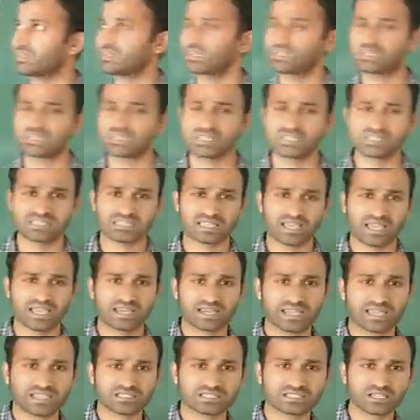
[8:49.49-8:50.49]
It is an
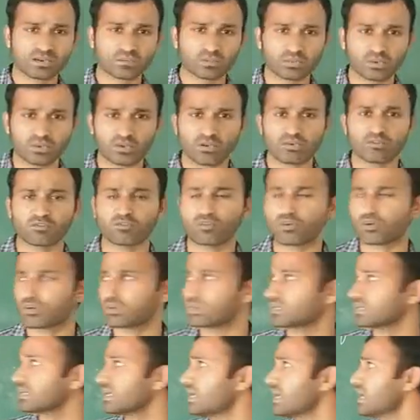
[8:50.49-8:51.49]
example of
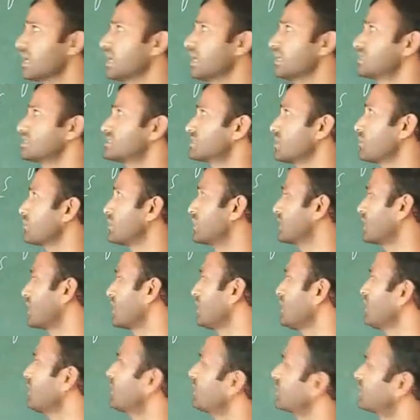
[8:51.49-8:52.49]
what?
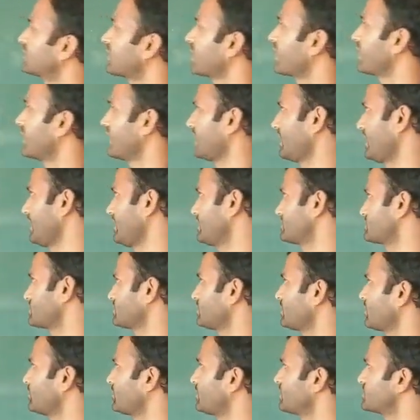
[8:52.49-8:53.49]
Geminal dihalides. The
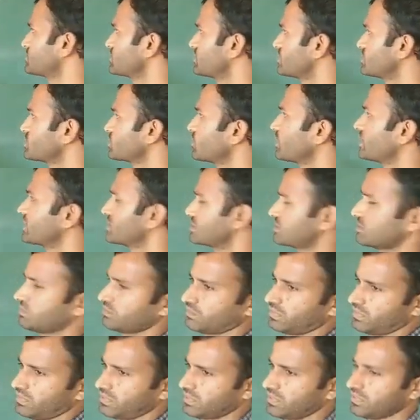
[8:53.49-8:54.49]
definition is very
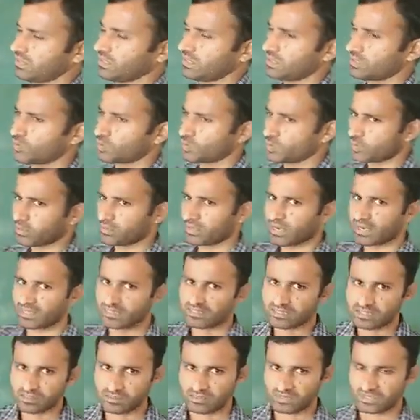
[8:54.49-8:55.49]
simple. Don't bad
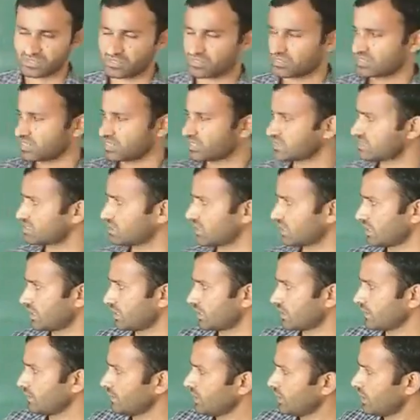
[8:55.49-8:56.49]
the definition, just see
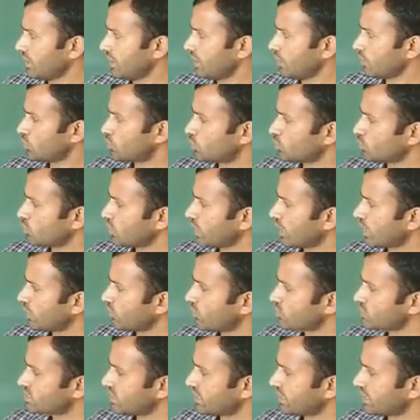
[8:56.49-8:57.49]
here. 2
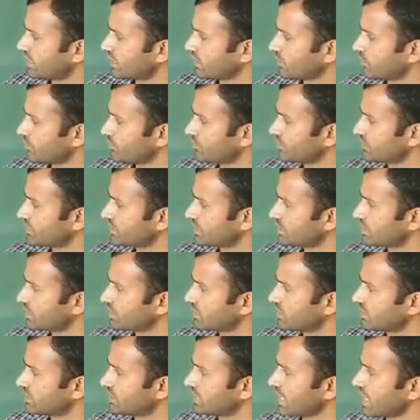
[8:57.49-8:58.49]
halogen atom
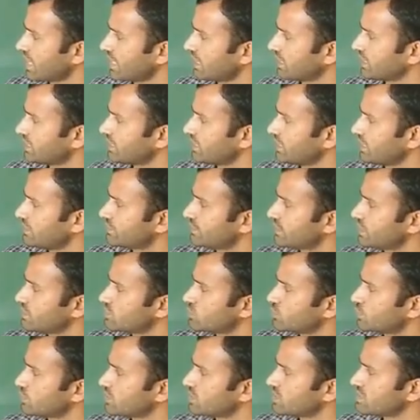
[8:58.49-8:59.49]
directly
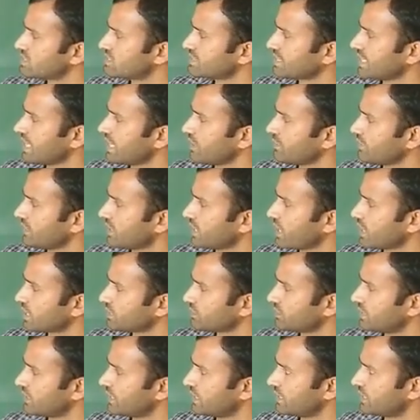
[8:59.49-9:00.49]
attached to the same
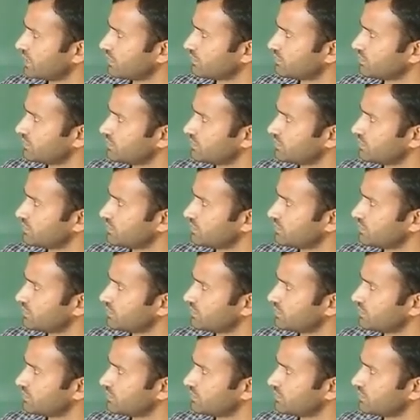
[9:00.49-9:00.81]
carbon atom,